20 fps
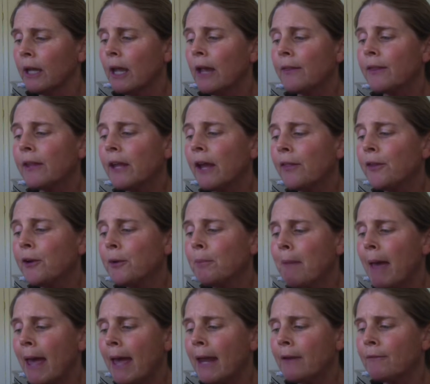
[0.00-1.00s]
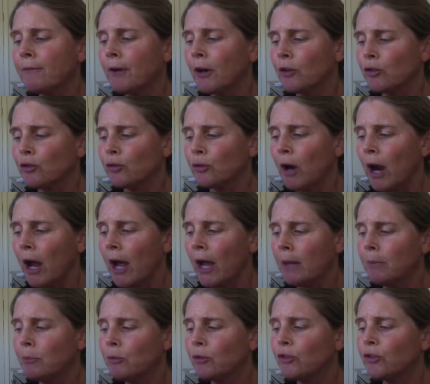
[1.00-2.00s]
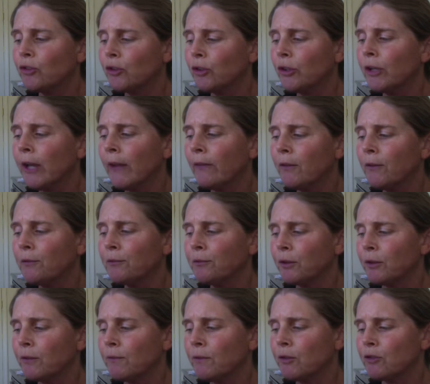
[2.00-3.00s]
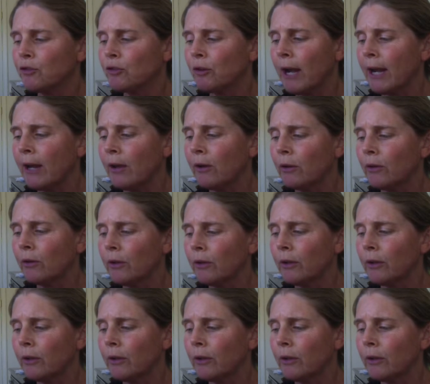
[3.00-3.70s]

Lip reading: The other men of our tribe stood at the foot of the trail.